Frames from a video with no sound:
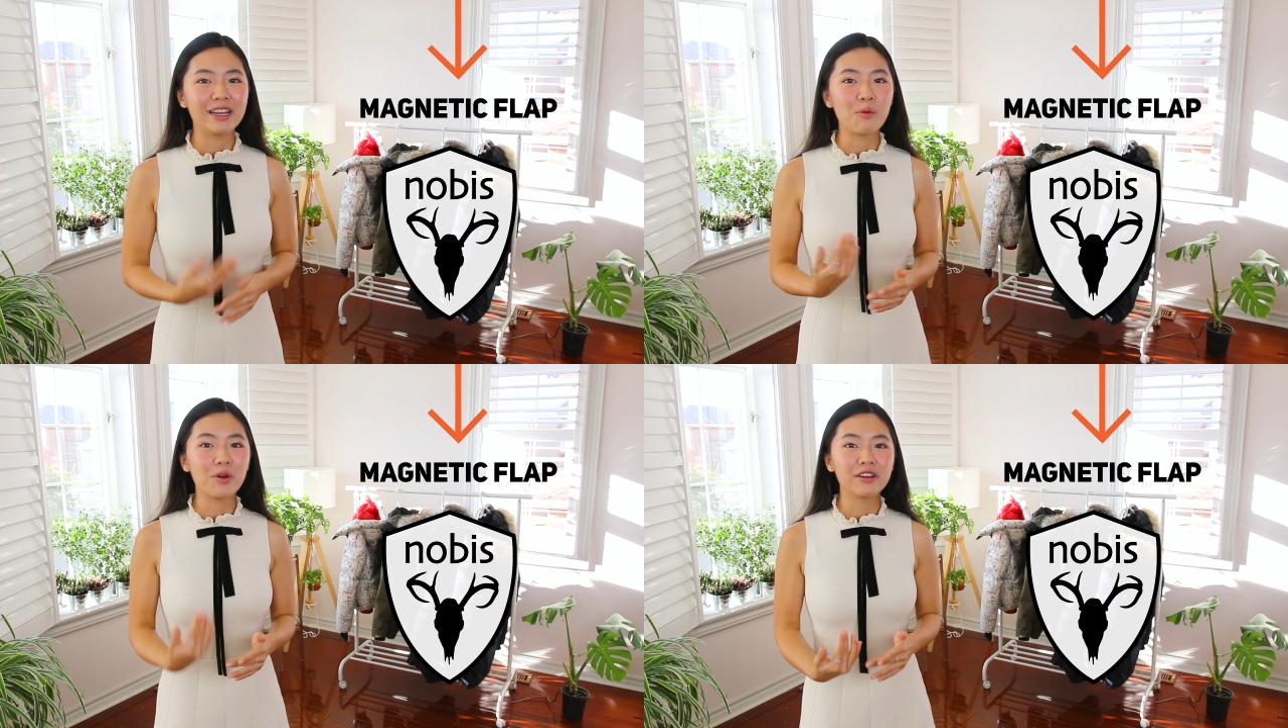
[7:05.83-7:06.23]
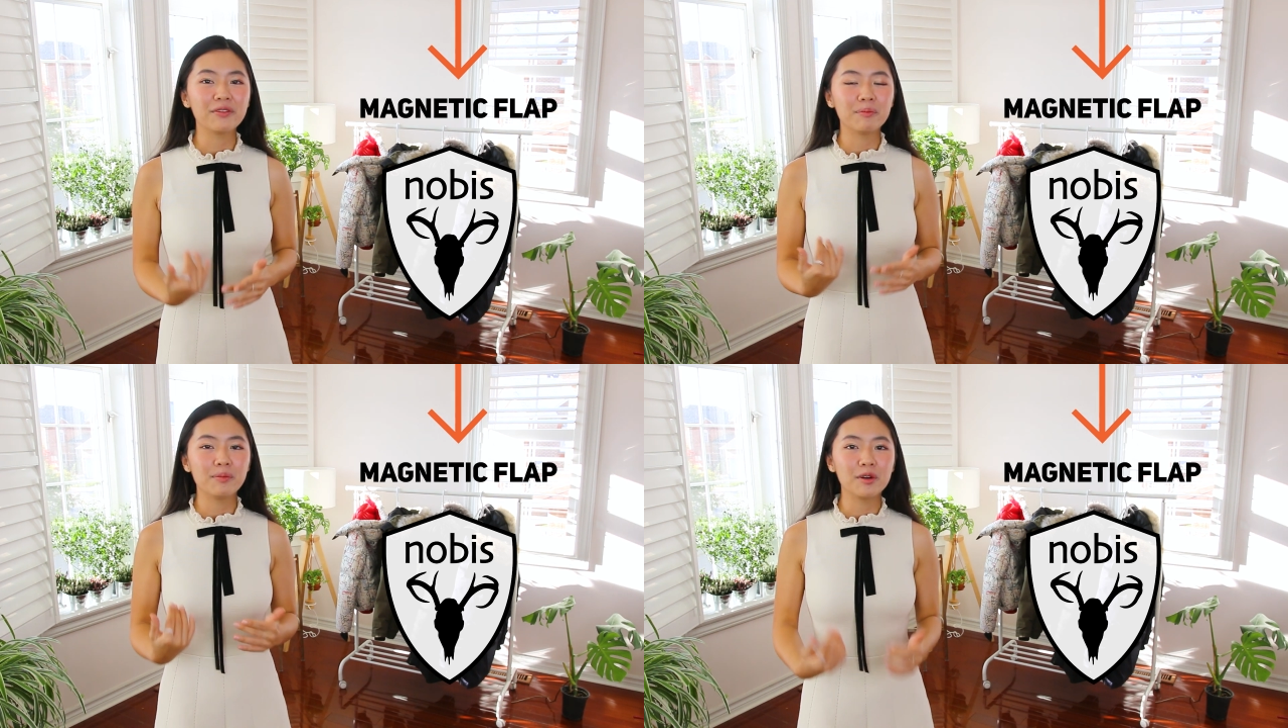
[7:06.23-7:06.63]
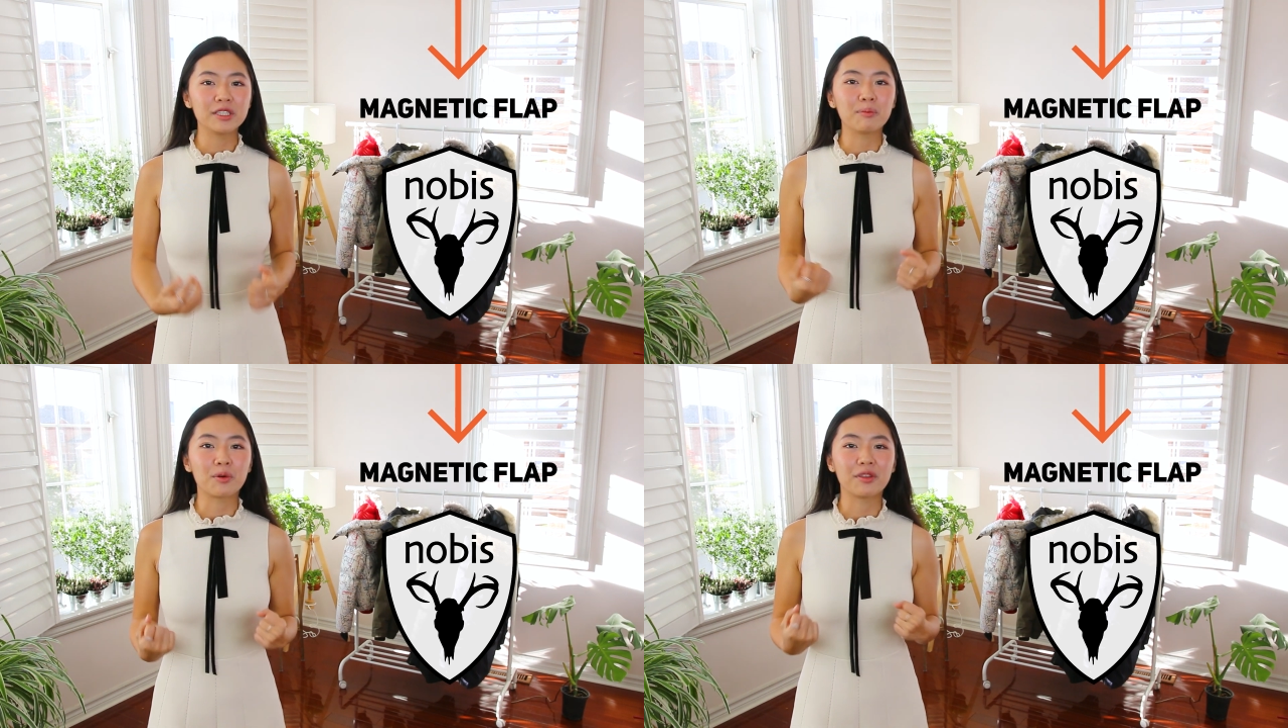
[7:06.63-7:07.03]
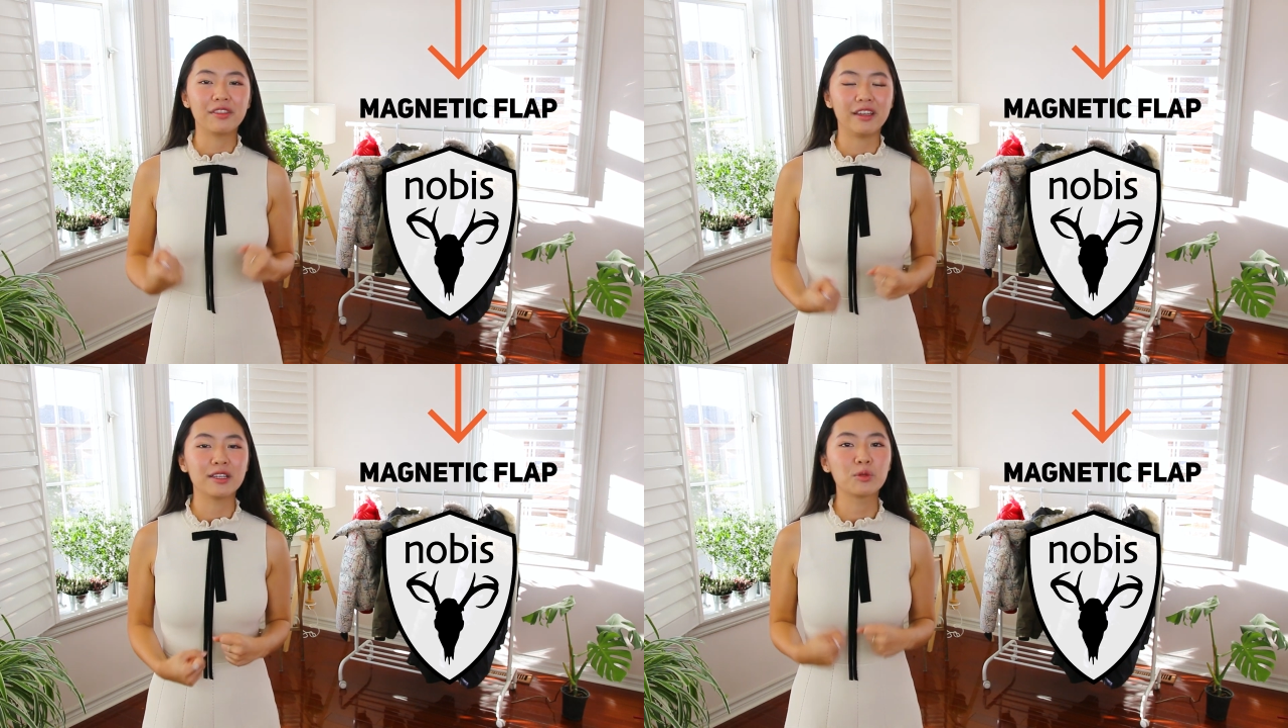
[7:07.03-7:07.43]
Now one of the most important
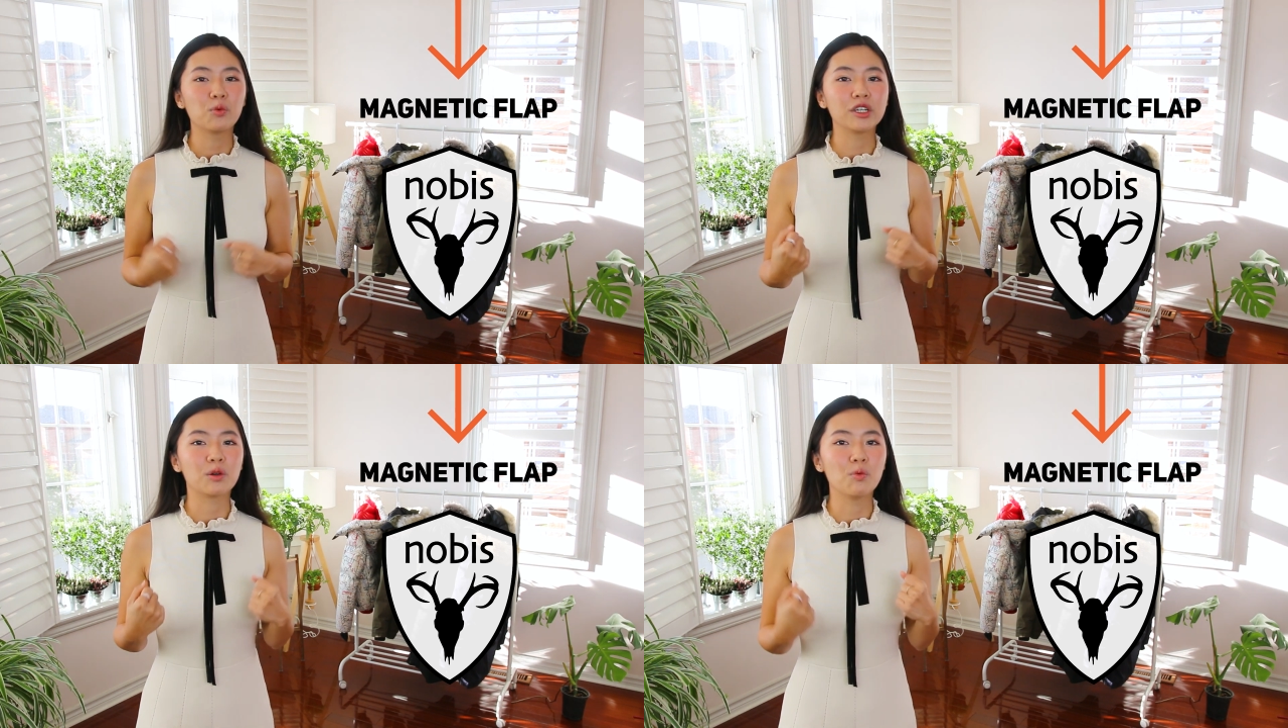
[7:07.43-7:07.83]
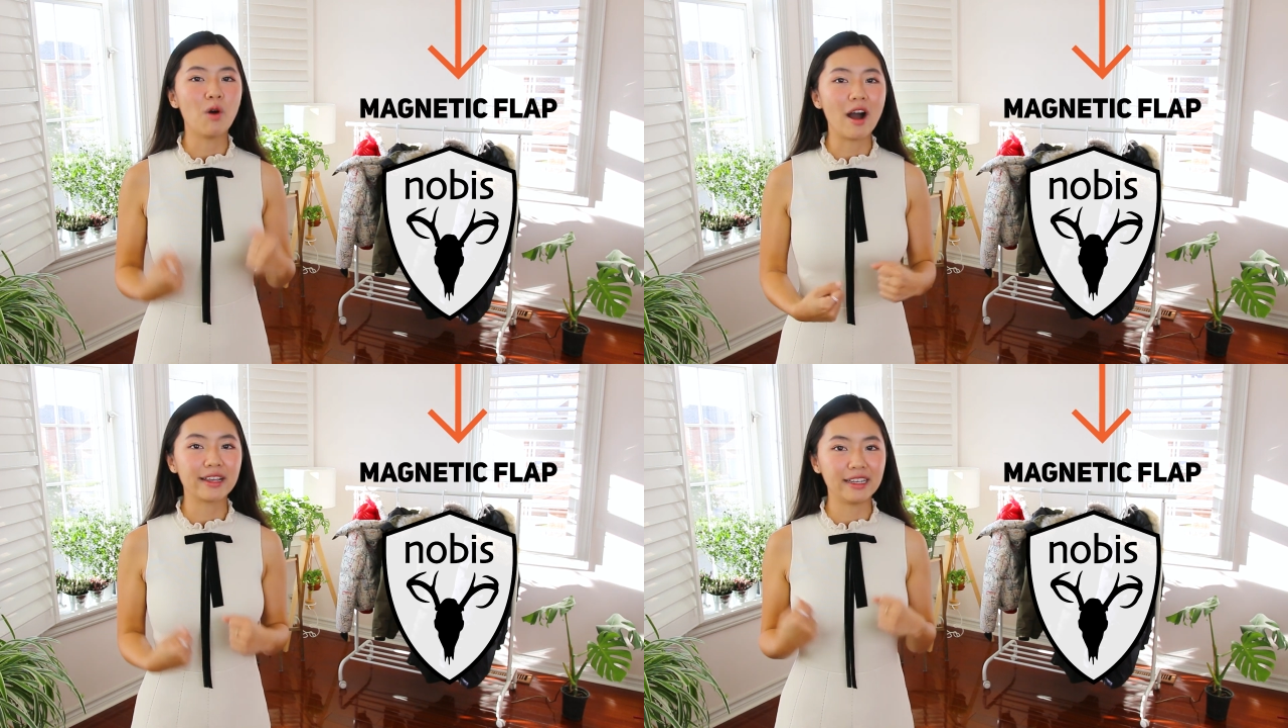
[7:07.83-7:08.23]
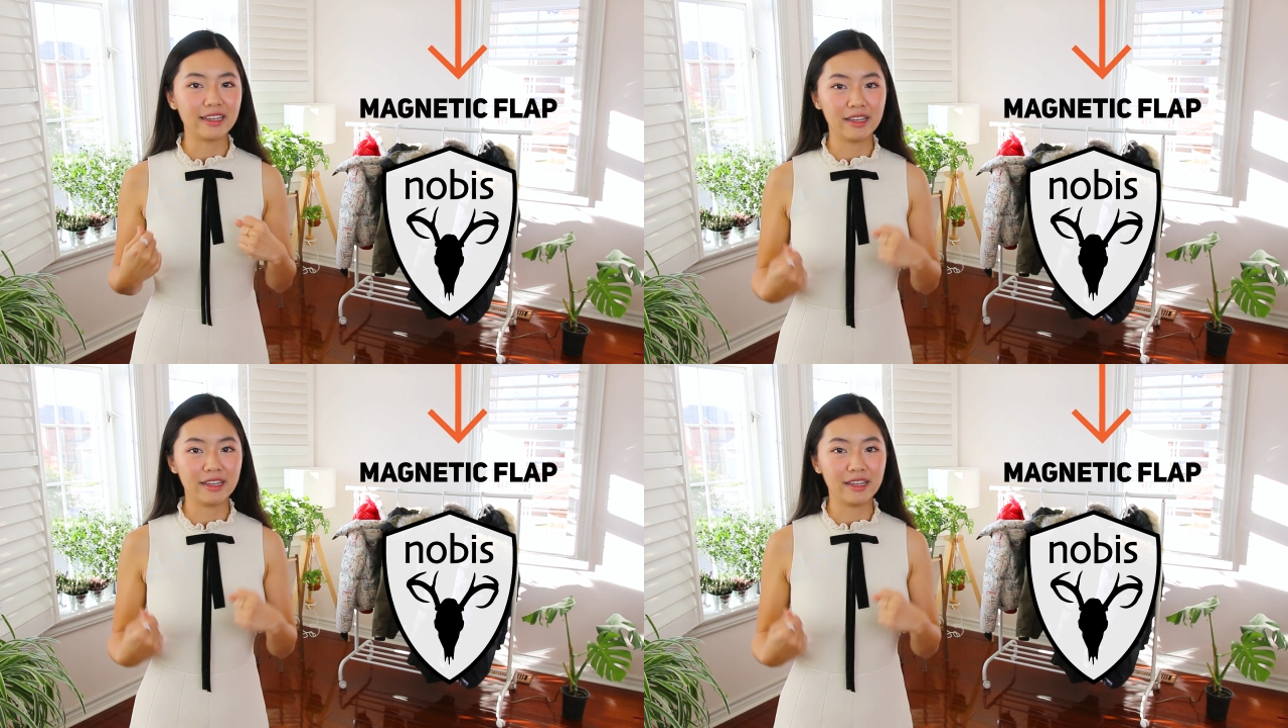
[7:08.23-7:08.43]
things when you're walking